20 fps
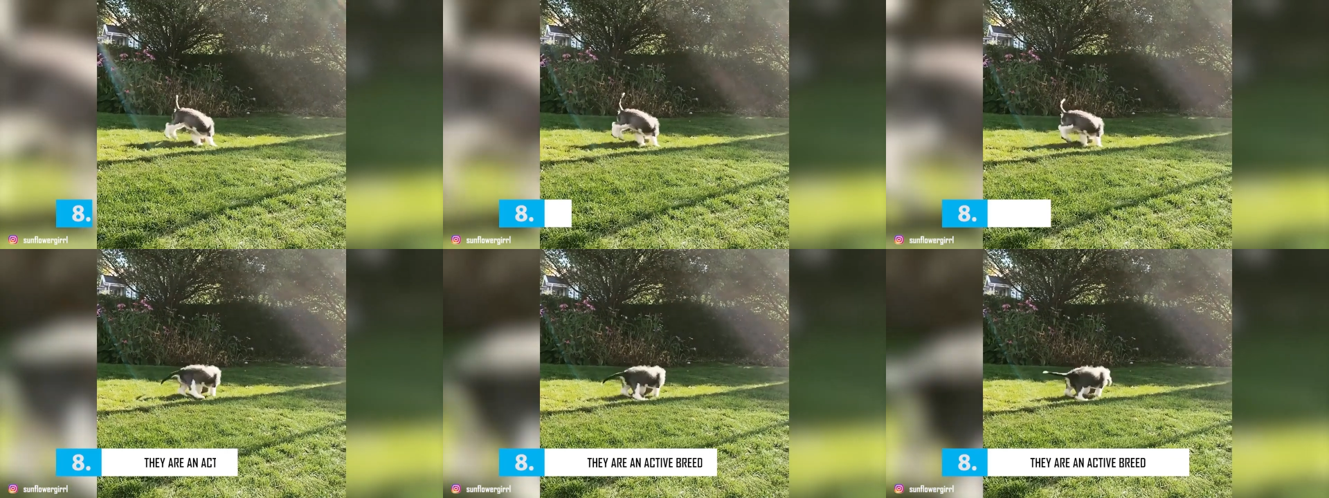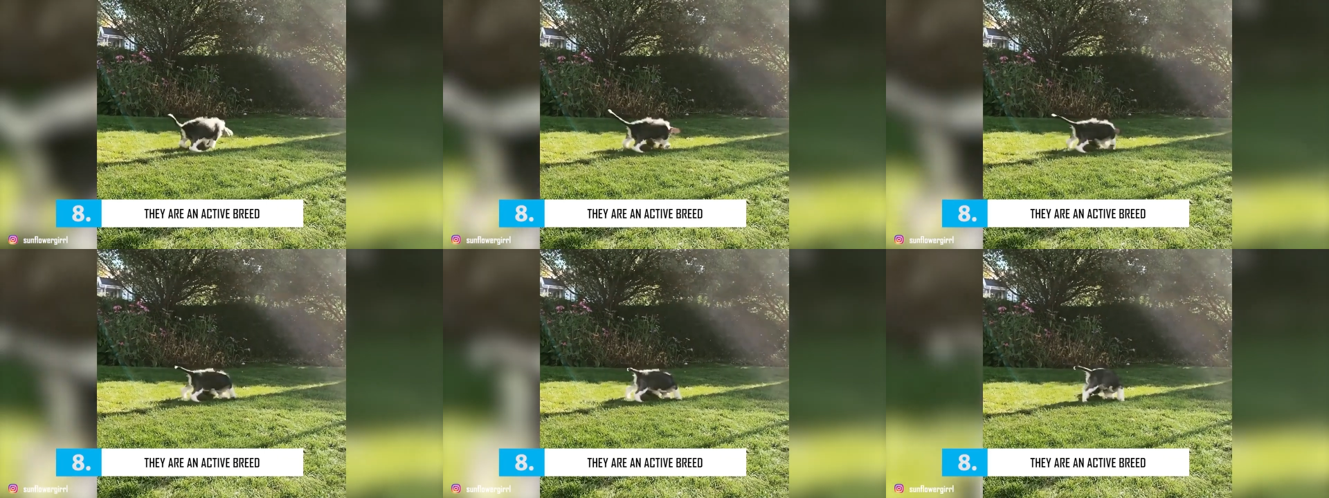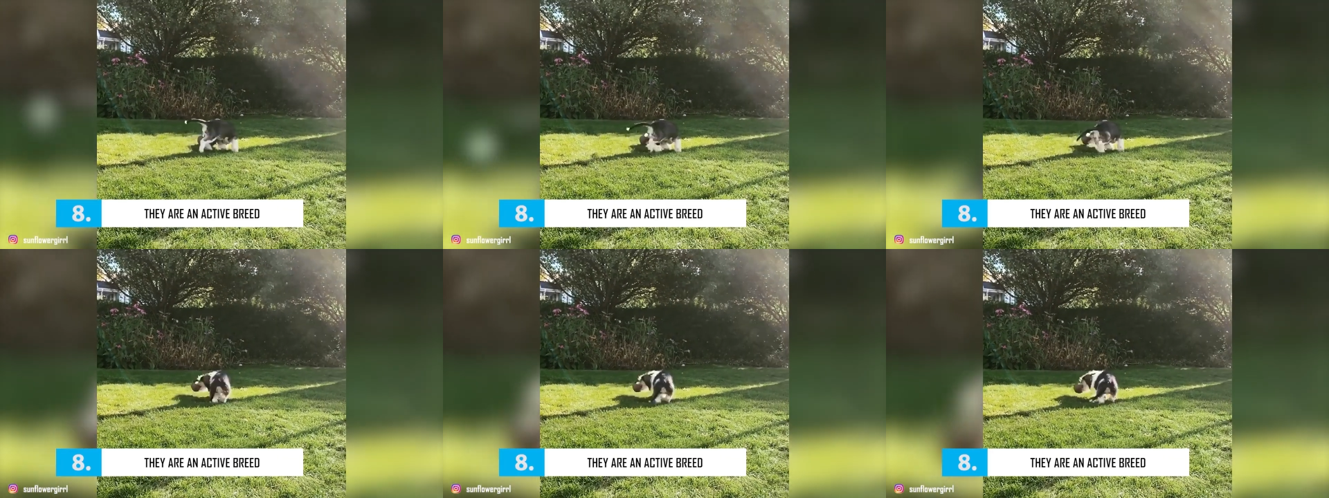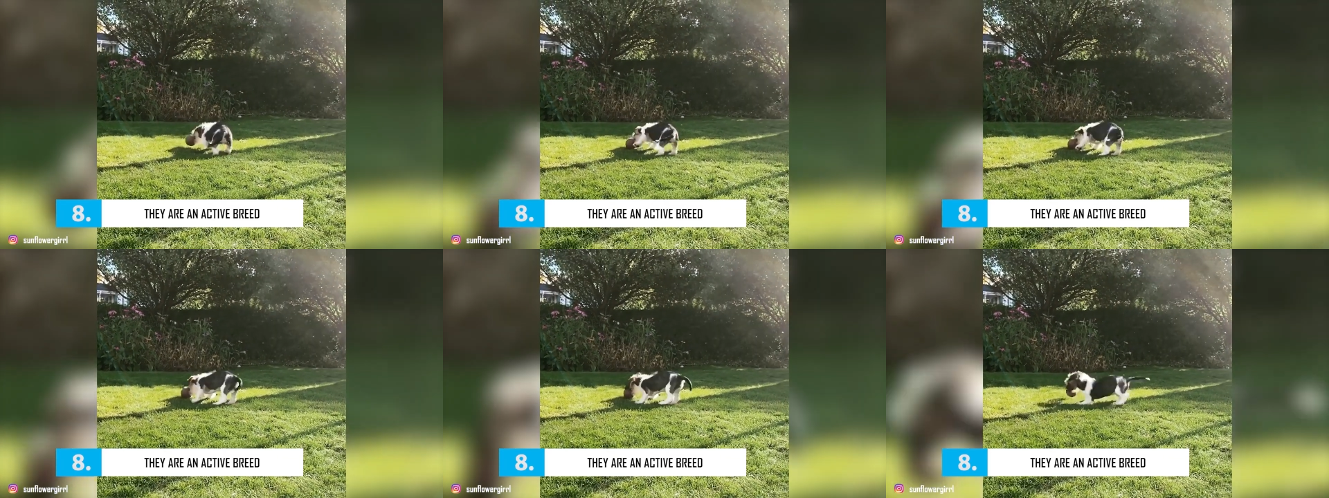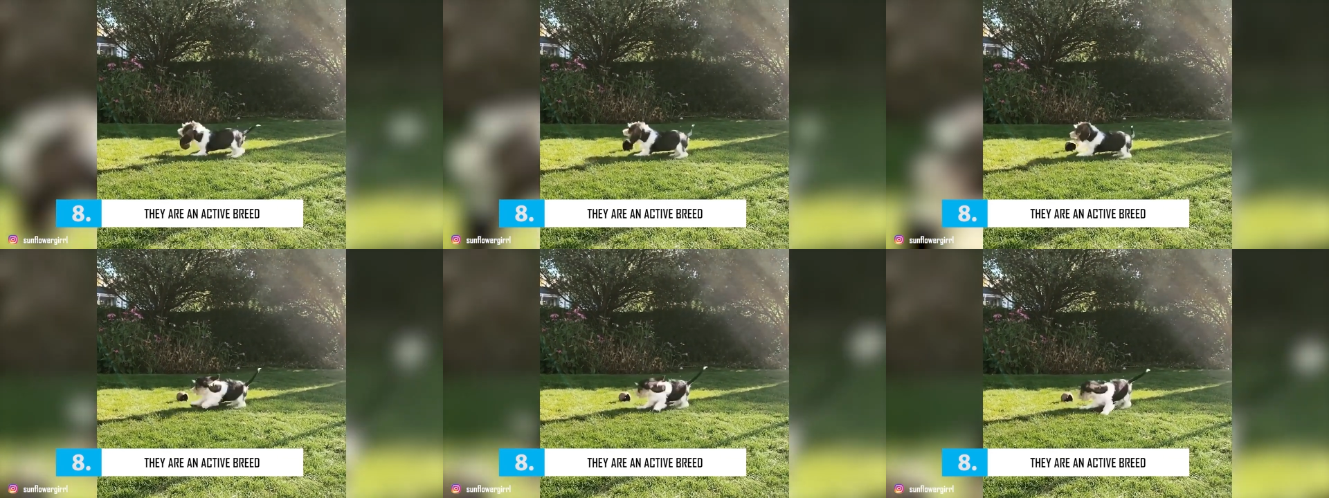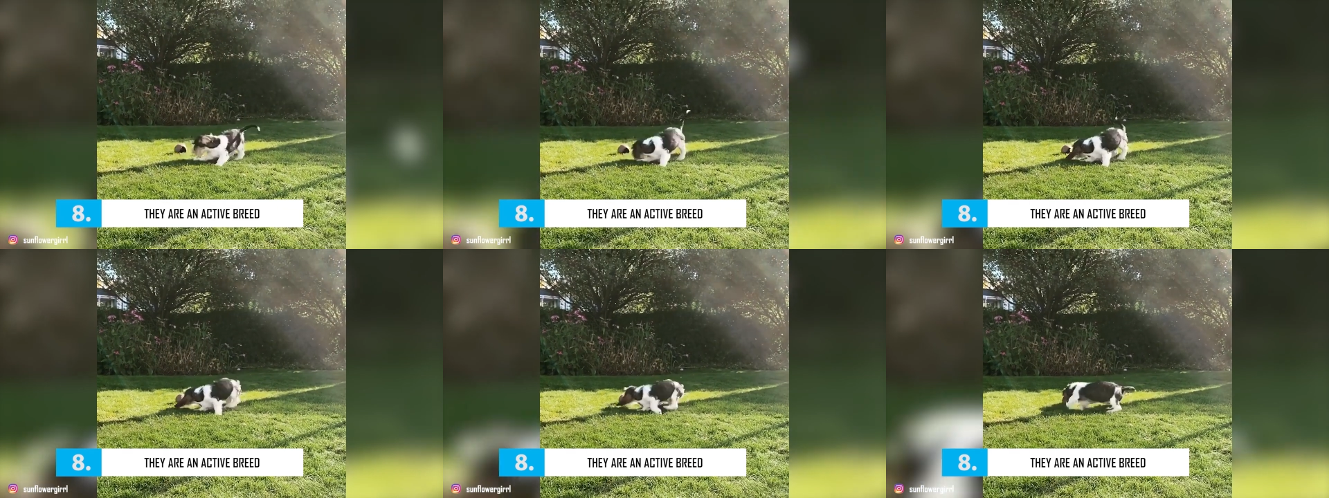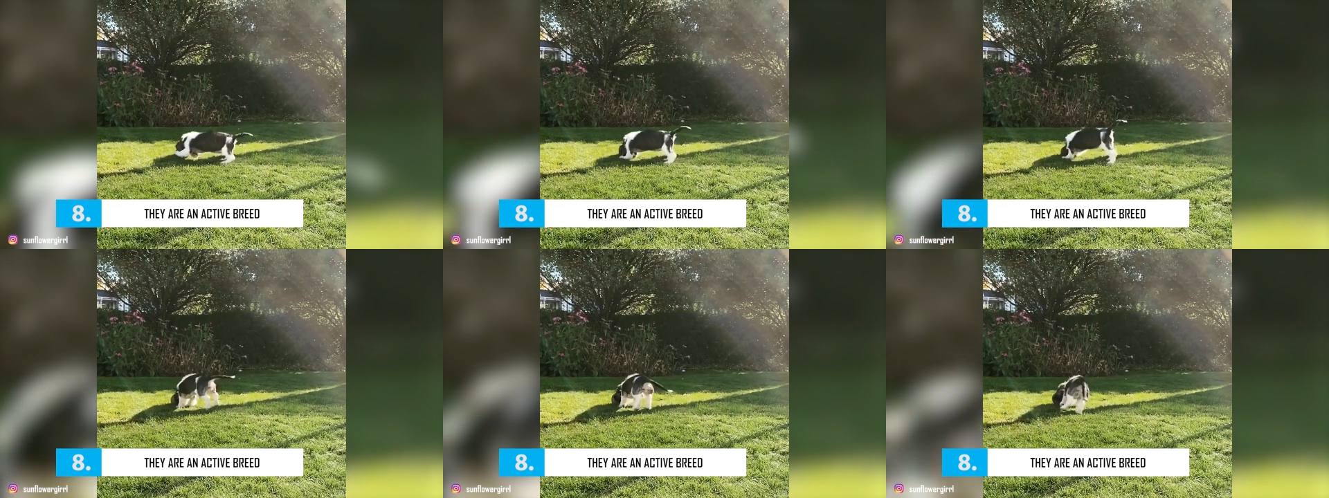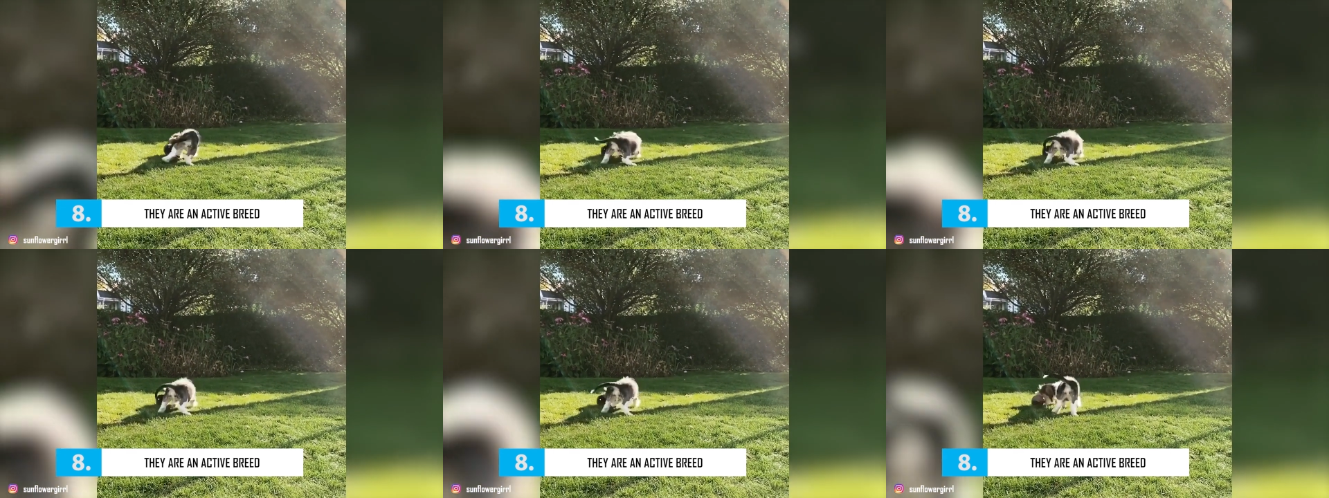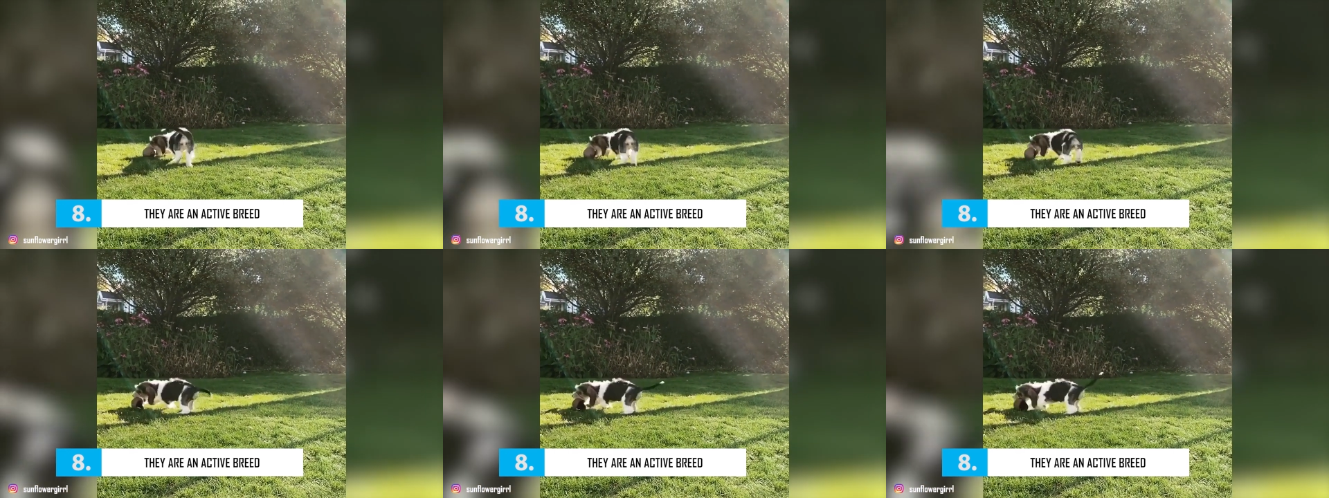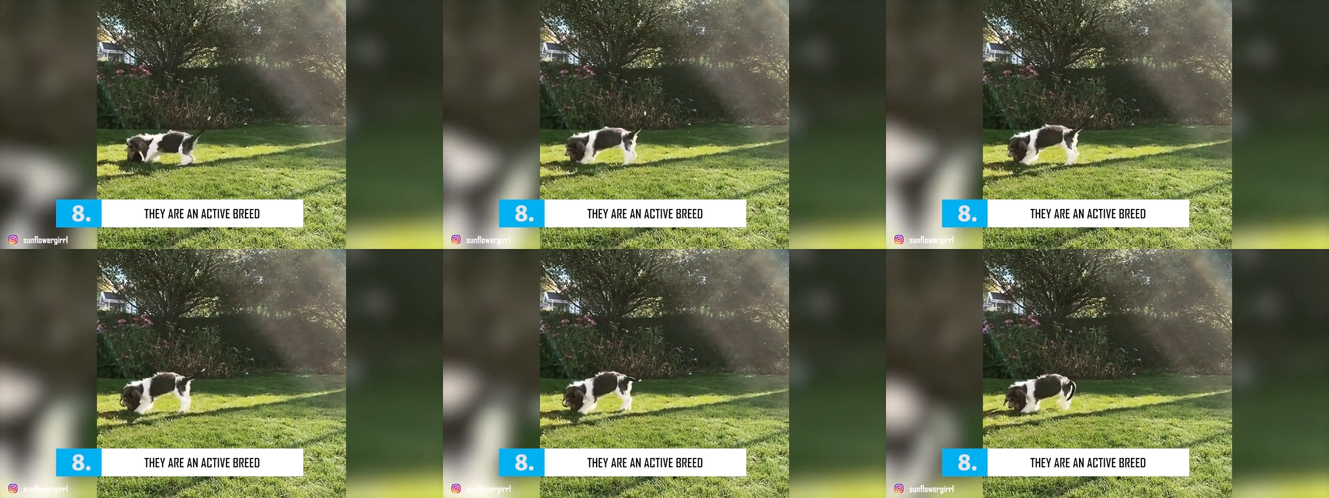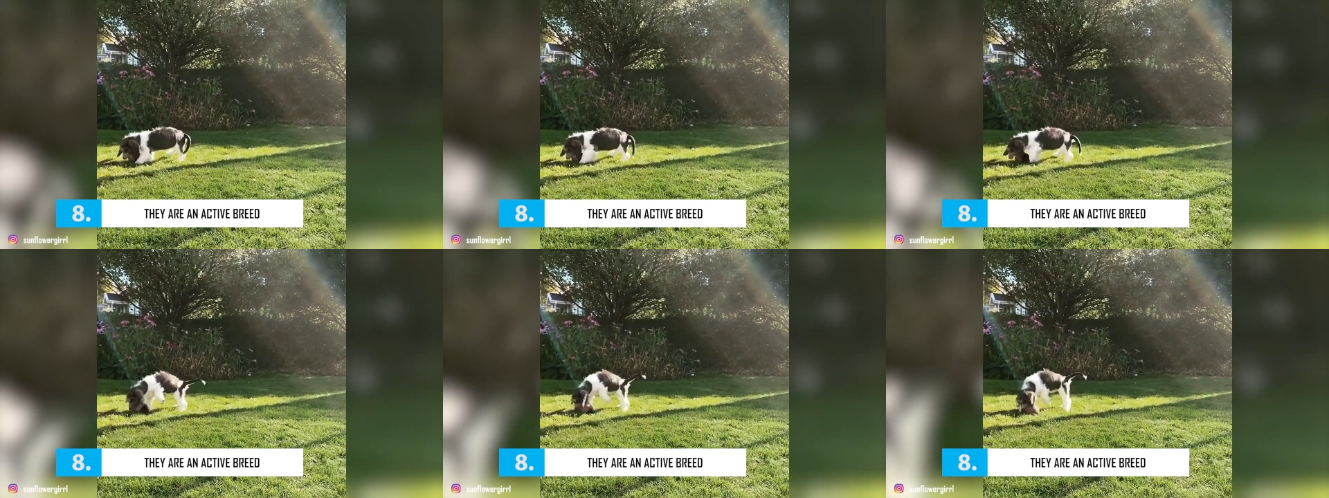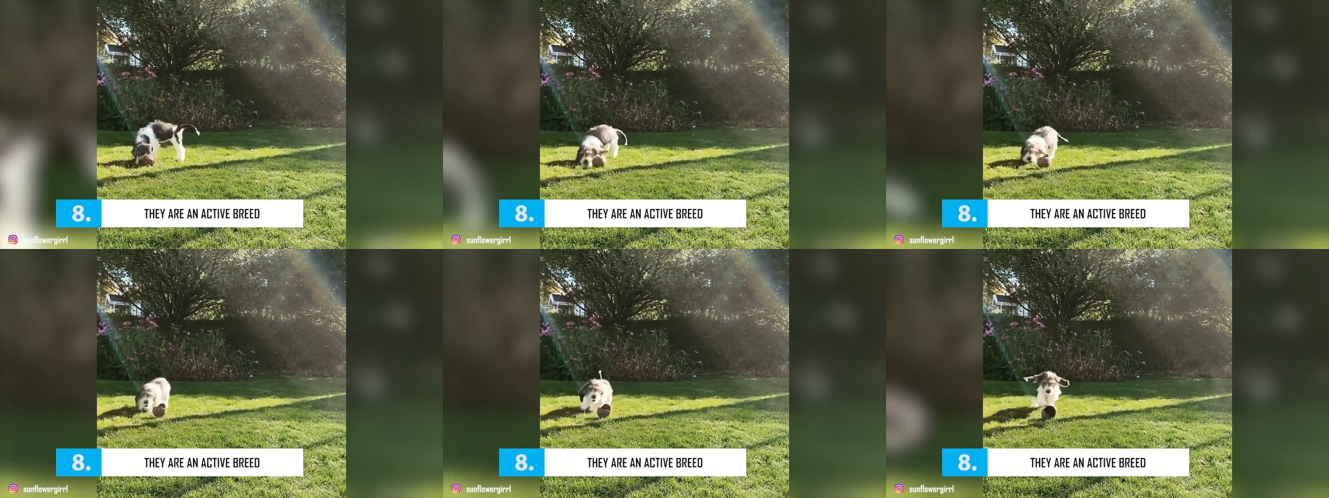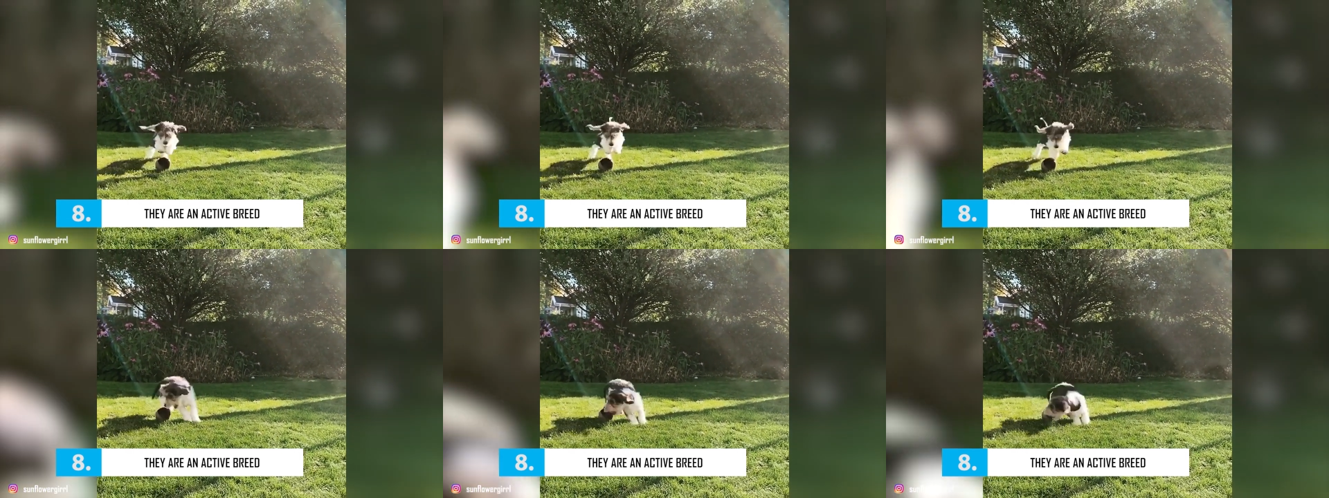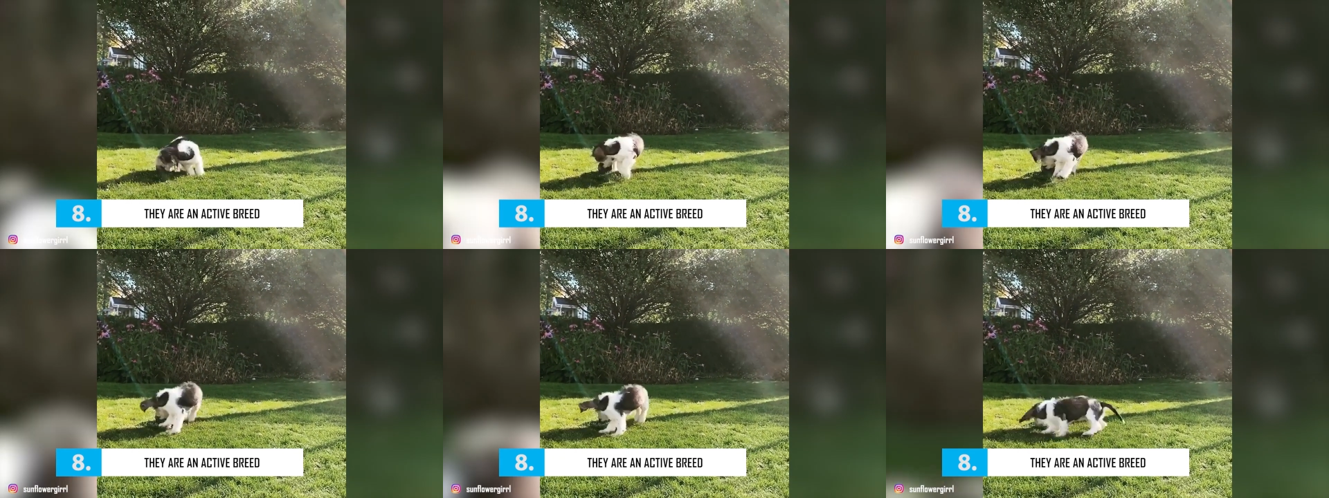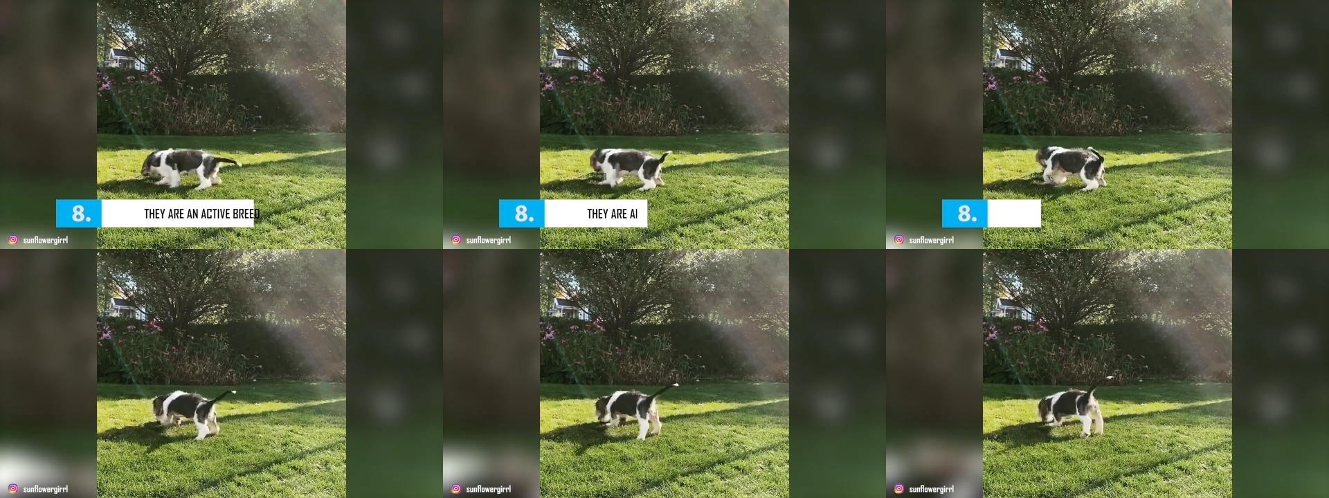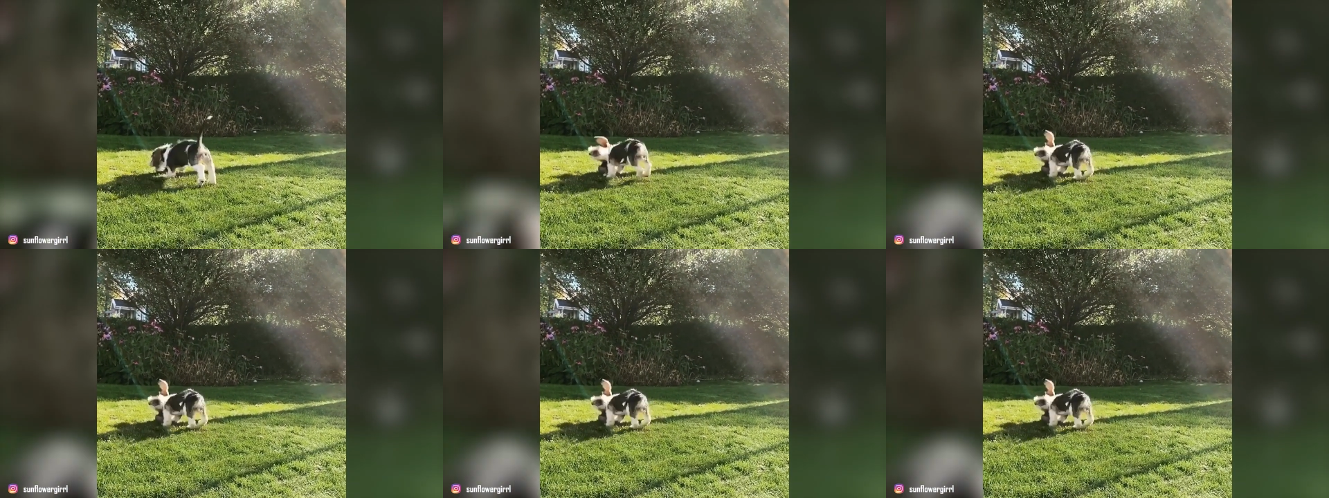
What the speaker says: No face is visible, so there are no lips to read.